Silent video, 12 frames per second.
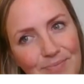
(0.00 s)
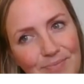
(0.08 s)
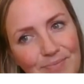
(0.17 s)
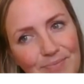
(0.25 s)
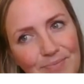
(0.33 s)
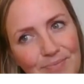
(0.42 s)

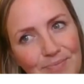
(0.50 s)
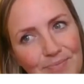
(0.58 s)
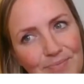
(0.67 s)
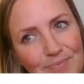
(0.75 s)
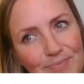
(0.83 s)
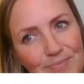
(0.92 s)

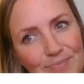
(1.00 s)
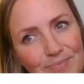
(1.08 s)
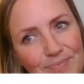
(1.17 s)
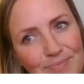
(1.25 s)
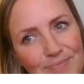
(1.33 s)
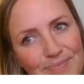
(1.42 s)

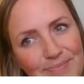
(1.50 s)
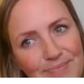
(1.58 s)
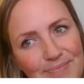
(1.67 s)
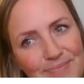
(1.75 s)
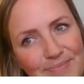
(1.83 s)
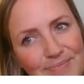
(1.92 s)

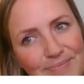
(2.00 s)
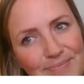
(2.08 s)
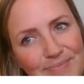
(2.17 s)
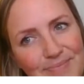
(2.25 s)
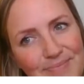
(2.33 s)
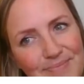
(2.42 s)

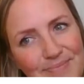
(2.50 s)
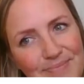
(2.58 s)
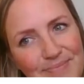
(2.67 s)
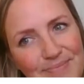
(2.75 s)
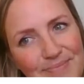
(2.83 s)
(not speaking)